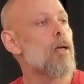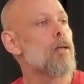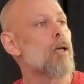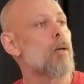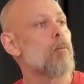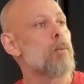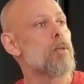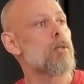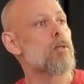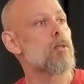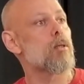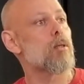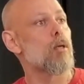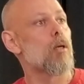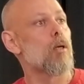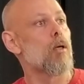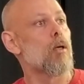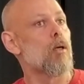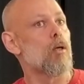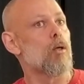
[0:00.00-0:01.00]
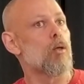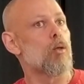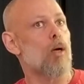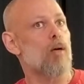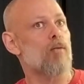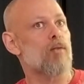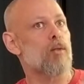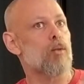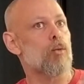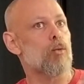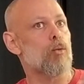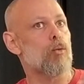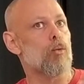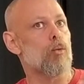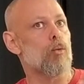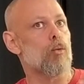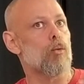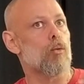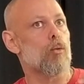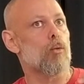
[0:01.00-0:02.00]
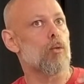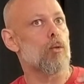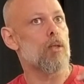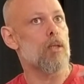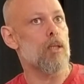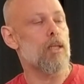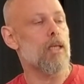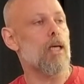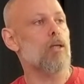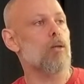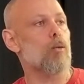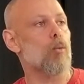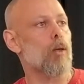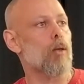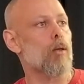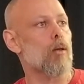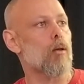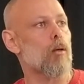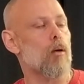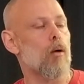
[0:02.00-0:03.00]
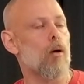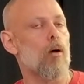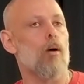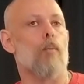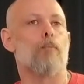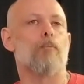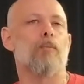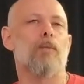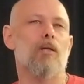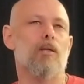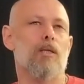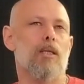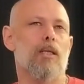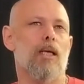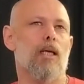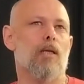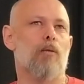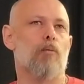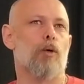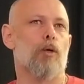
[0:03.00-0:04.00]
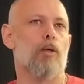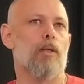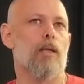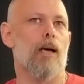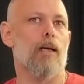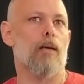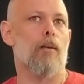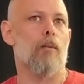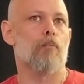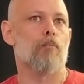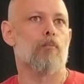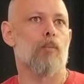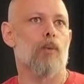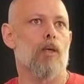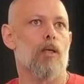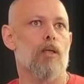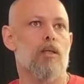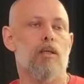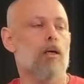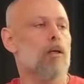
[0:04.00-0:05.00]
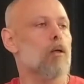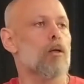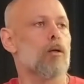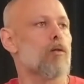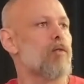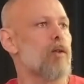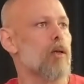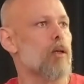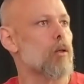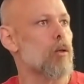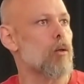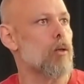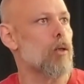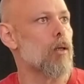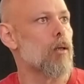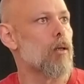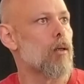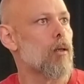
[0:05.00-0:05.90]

That means you have to negate not negate, but like it's not going to feel good.